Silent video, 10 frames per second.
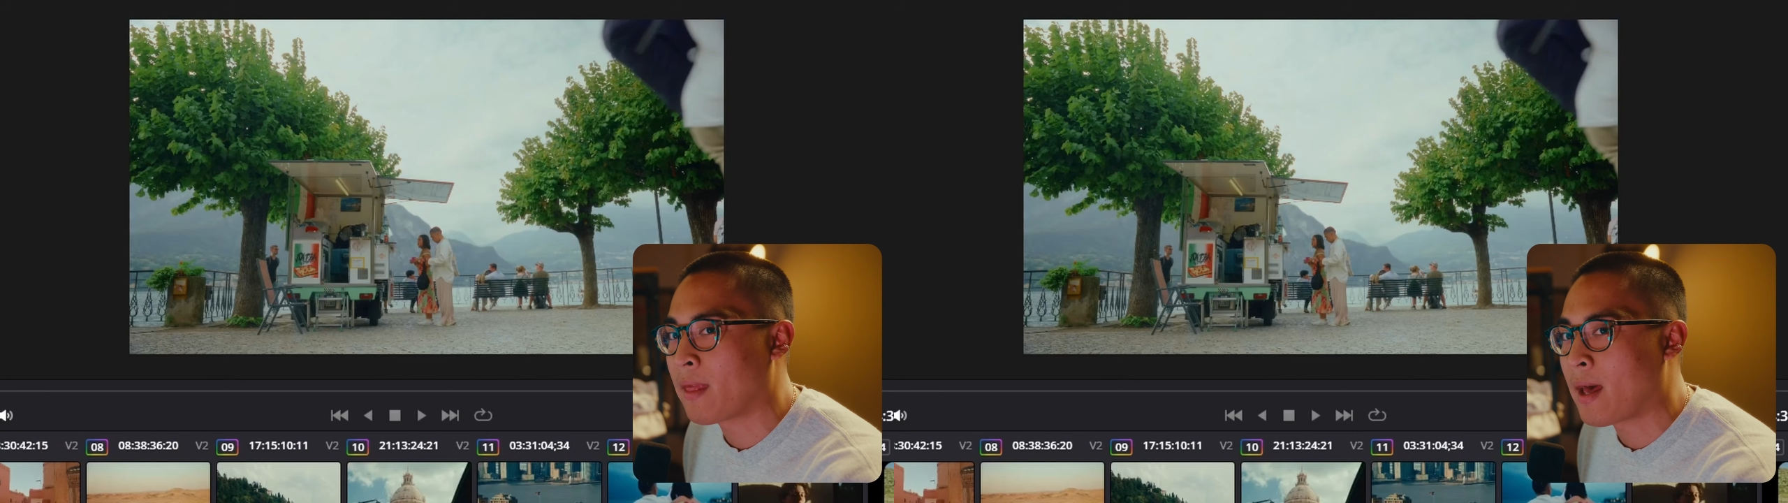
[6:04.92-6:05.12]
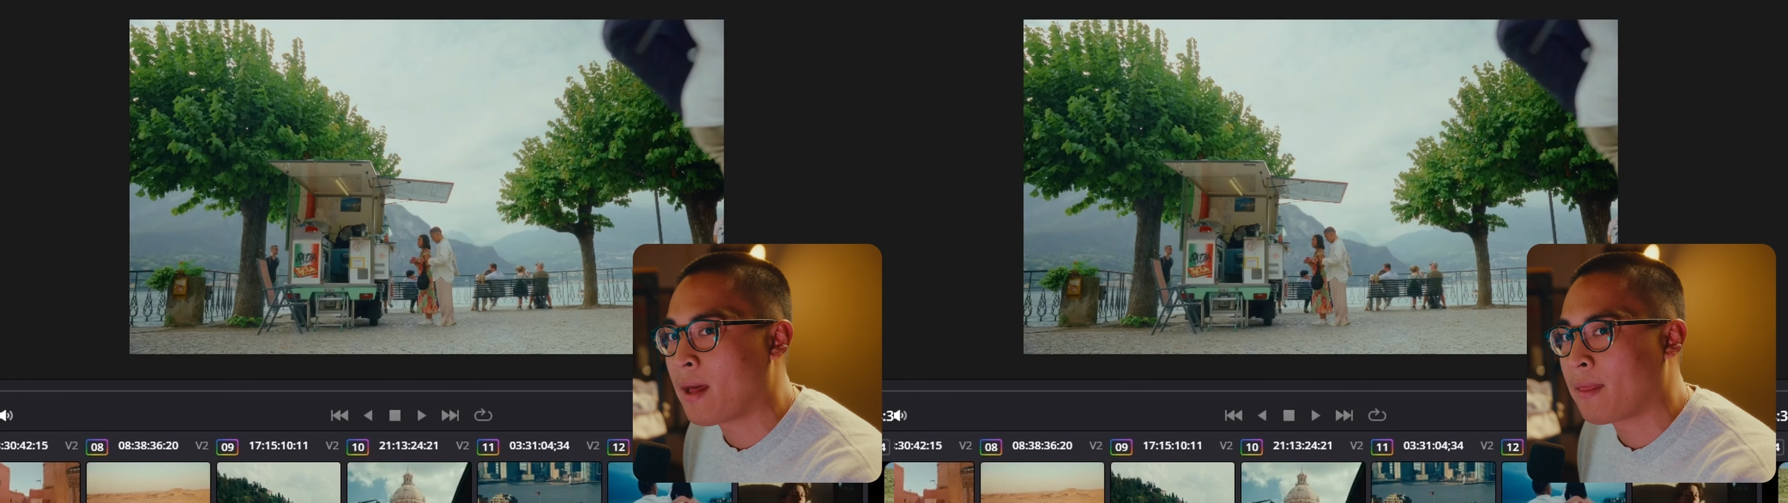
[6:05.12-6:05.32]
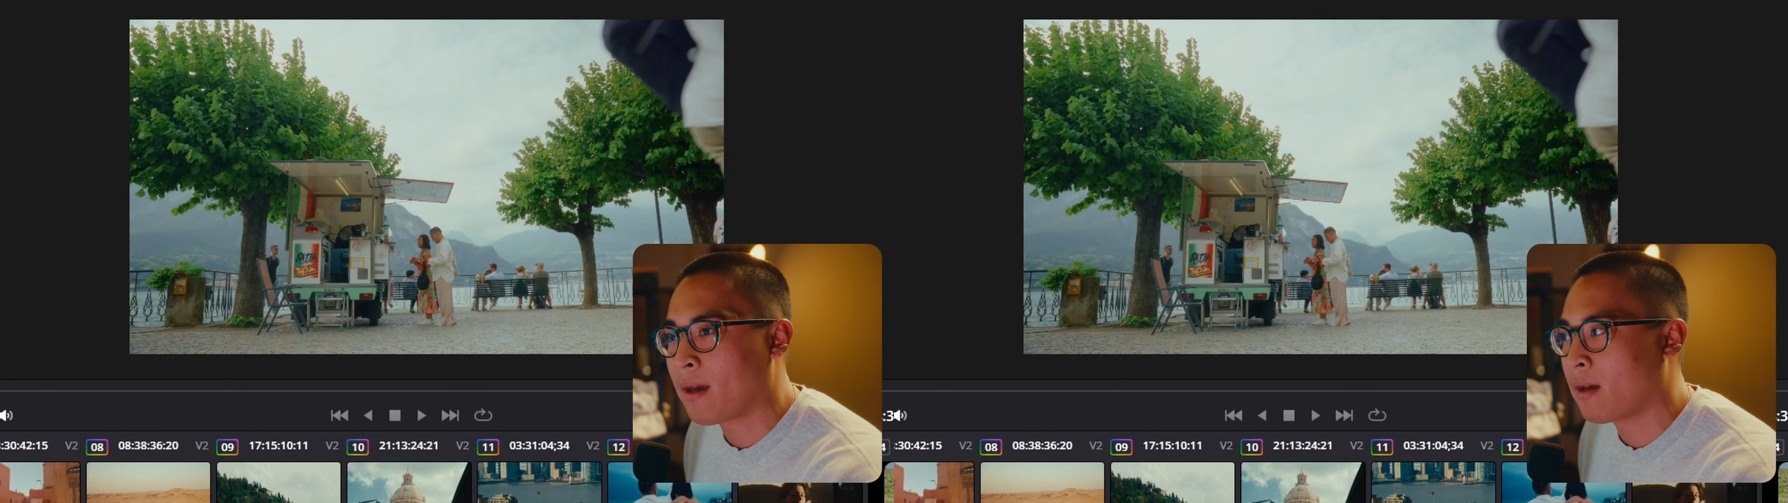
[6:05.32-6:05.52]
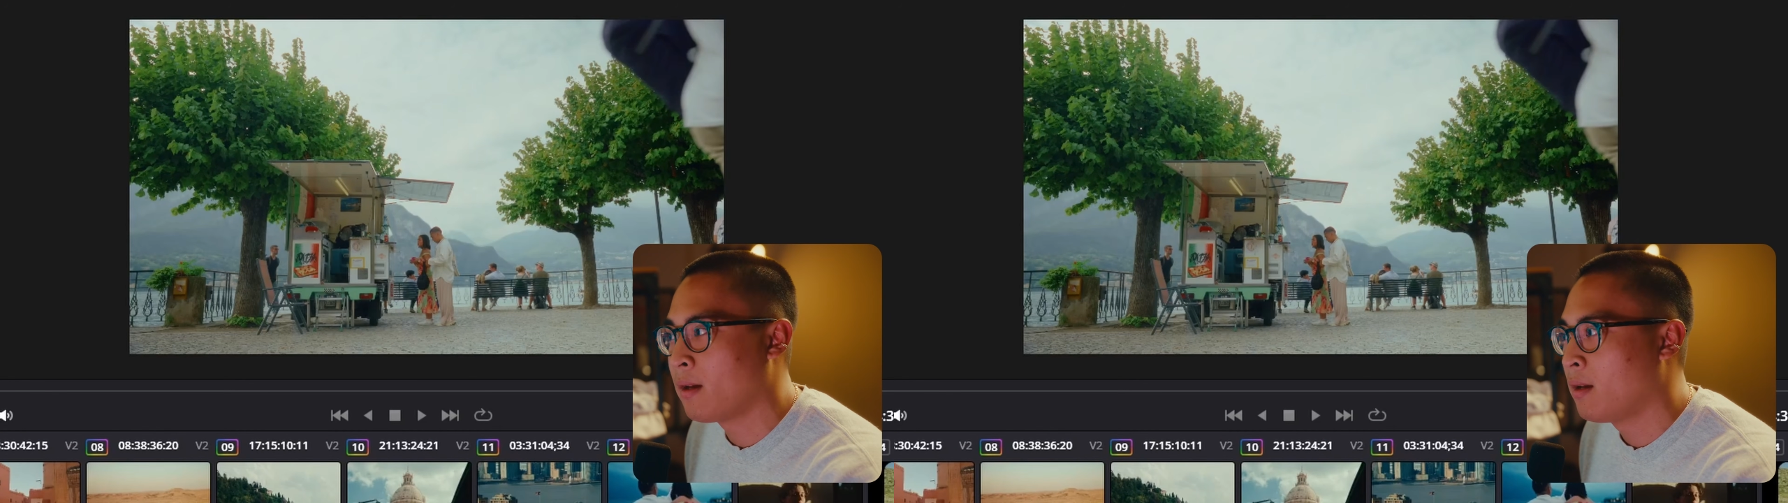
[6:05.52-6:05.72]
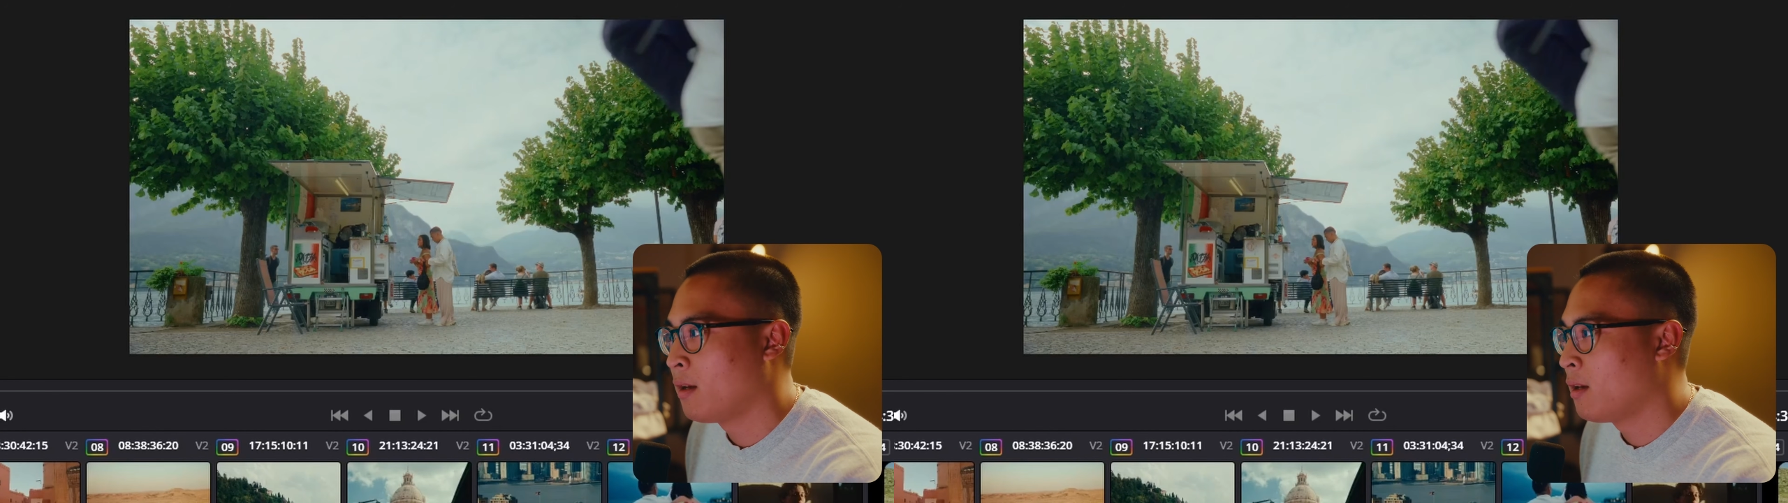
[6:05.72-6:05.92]
that
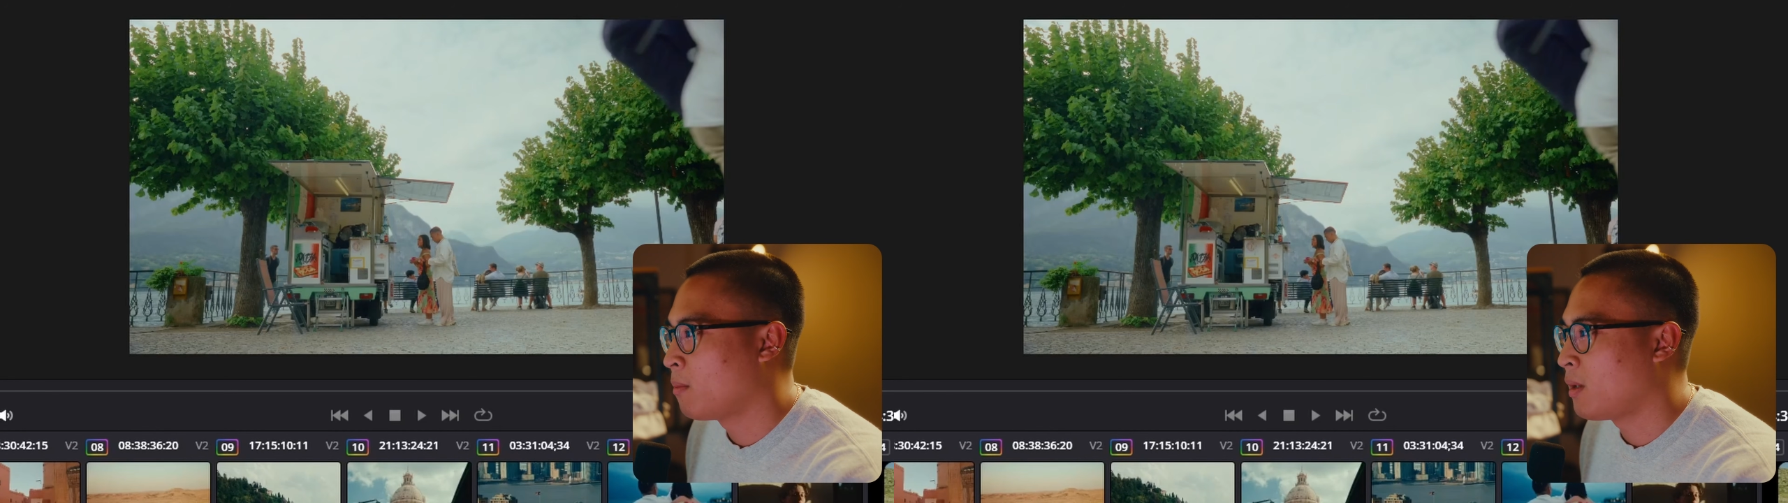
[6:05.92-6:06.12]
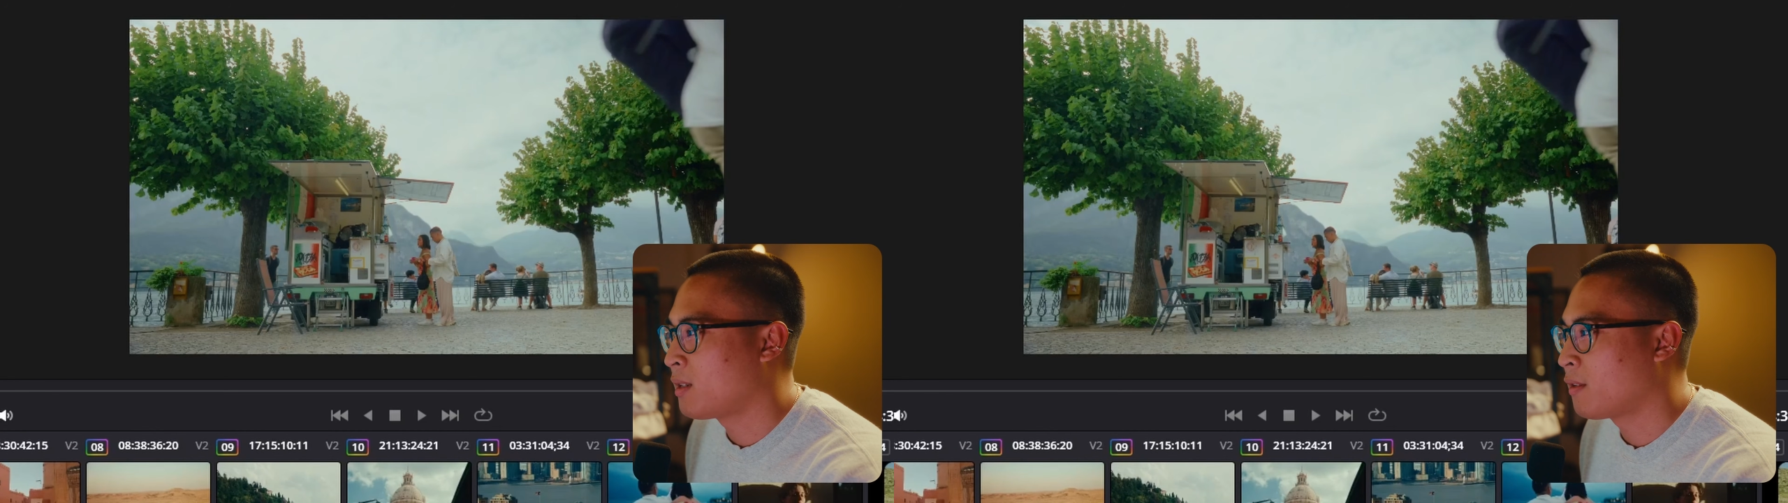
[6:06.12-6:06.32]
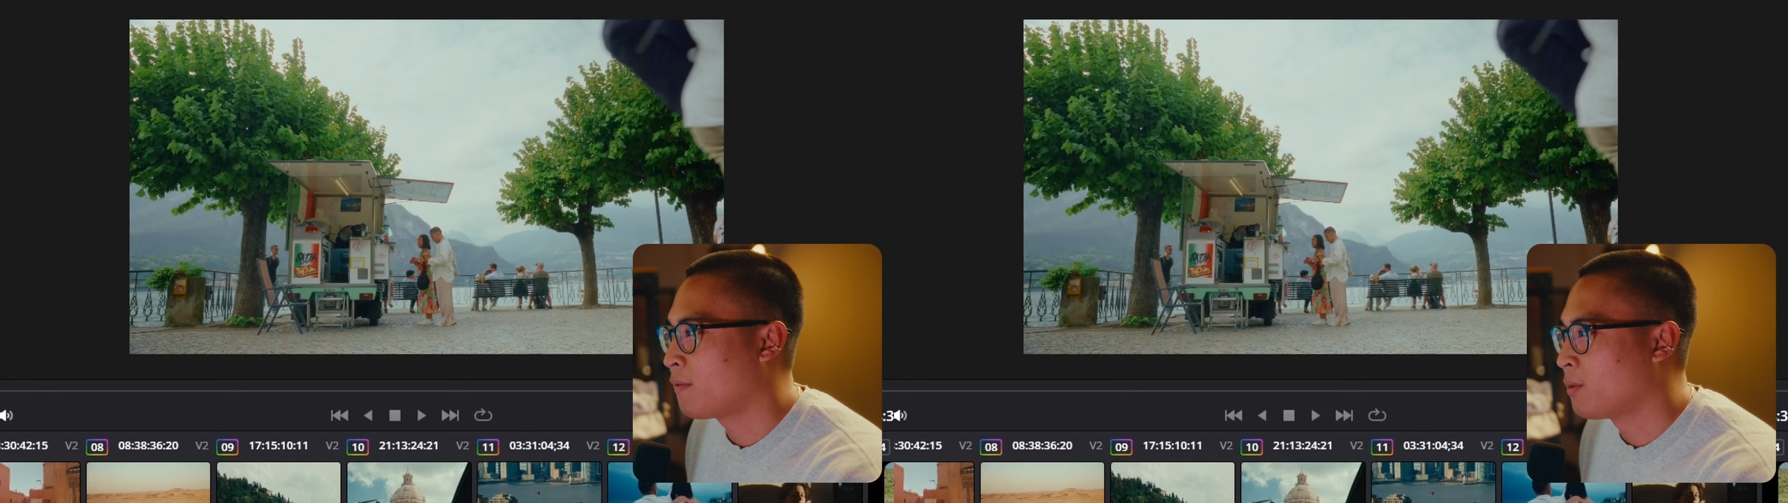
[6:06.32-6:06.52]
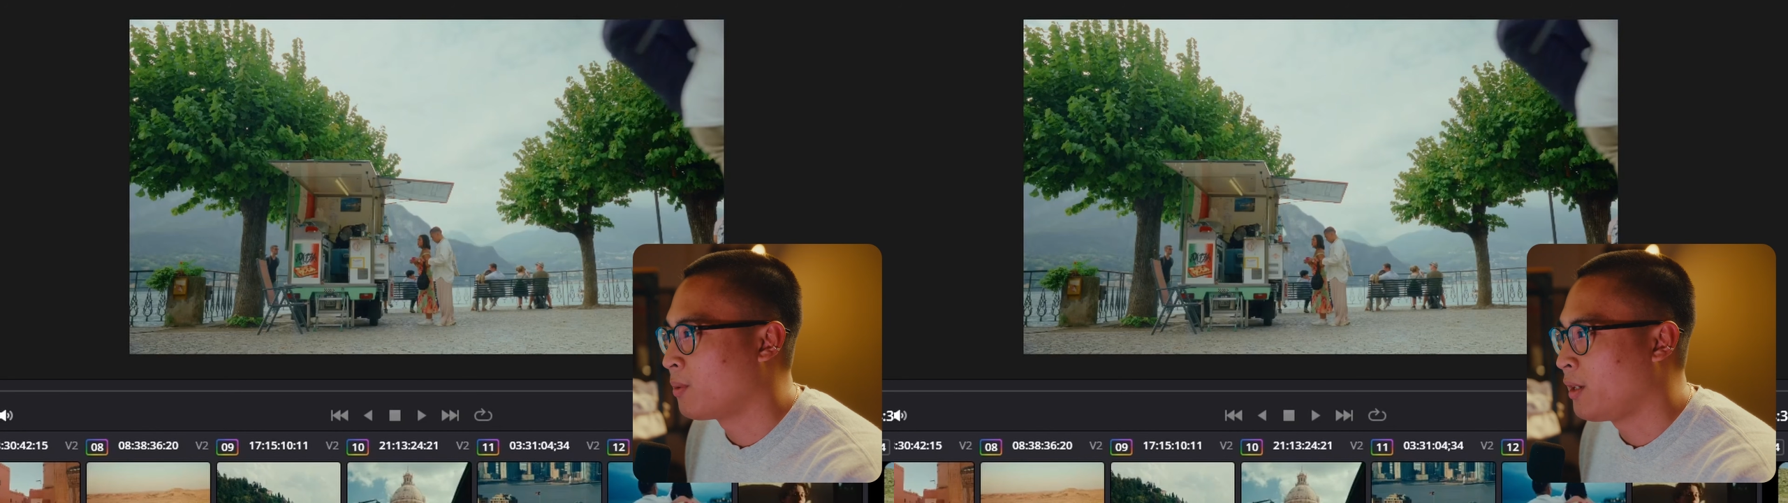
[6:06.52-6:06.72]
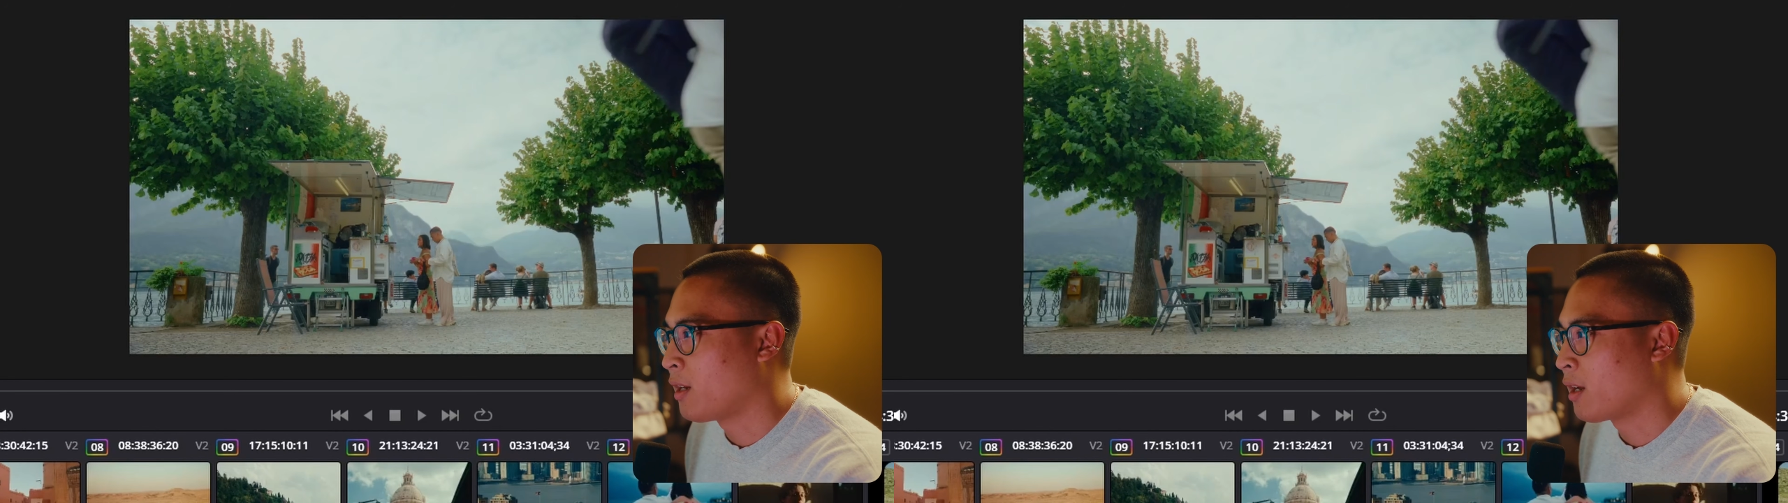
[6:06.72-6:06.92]
makes it feel
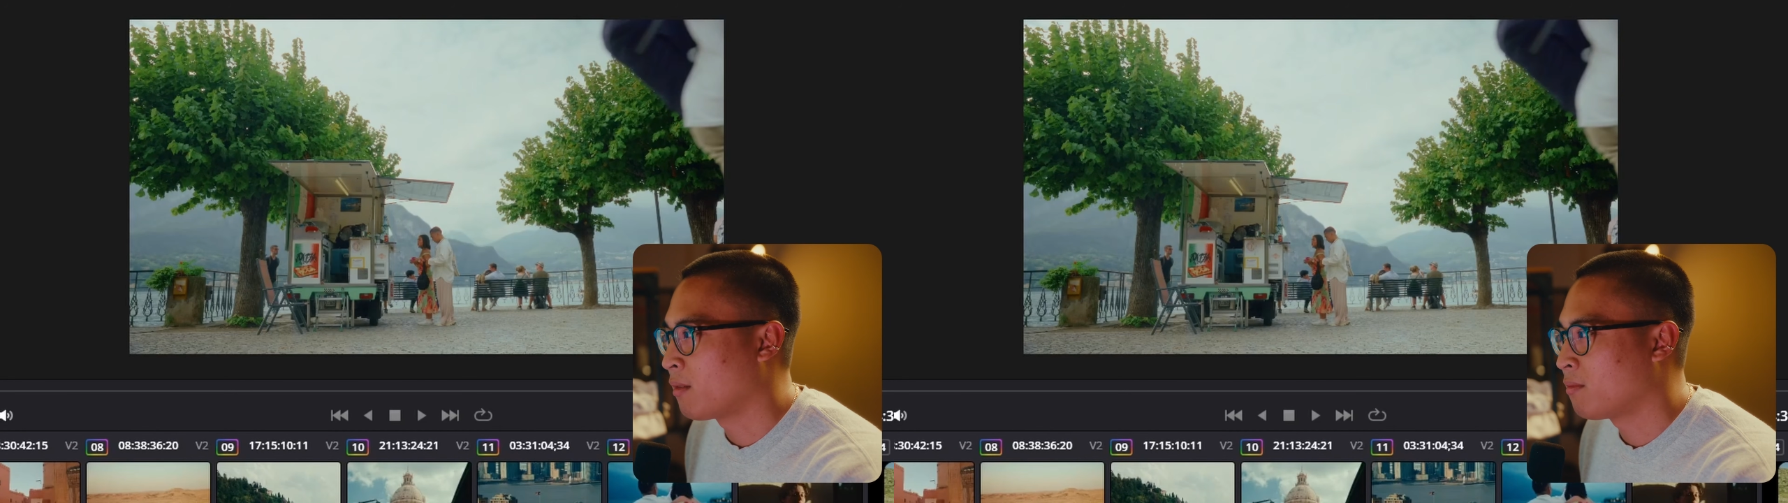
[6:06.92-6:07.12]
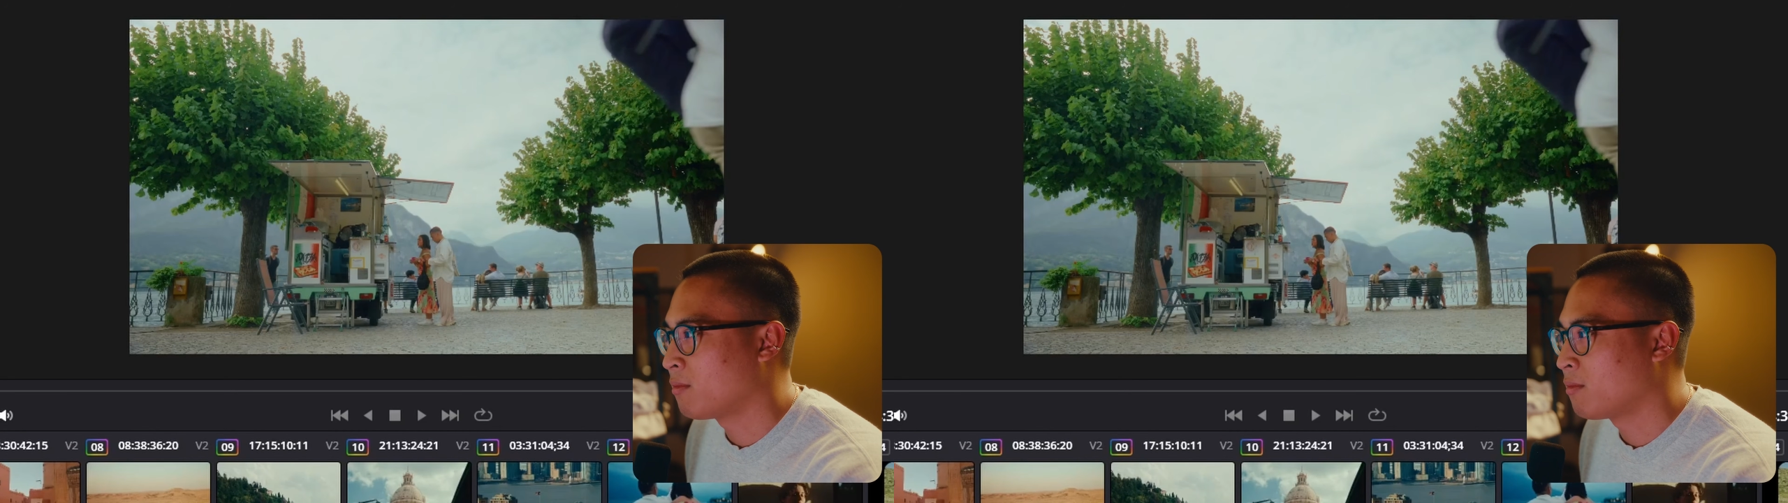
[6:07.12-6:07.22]
really like